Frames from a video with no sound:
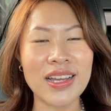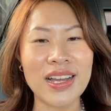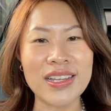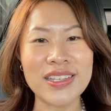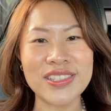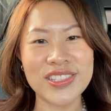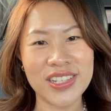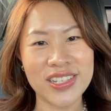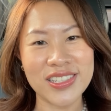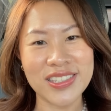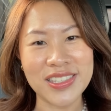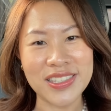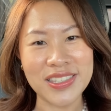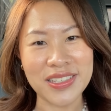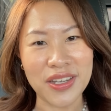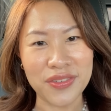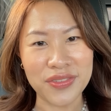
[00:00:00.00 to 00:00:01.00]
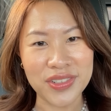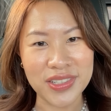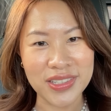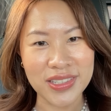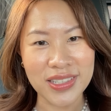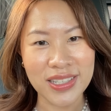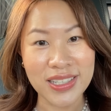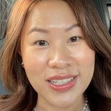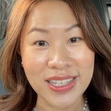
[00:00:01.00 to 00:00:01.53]
I just discovered
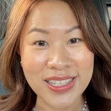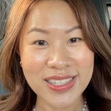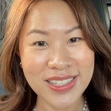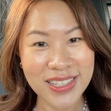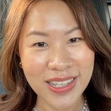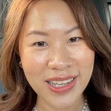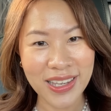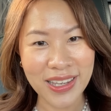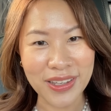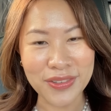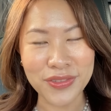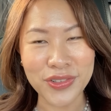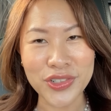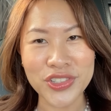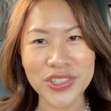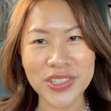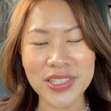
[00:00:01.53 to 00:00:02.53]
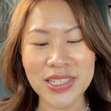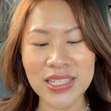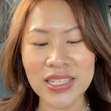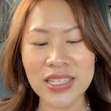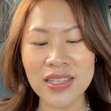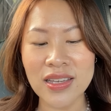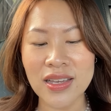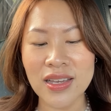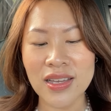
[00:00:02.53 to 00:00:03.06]
yesterday,
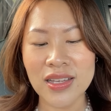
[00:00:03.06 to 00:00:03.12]
unfortunately.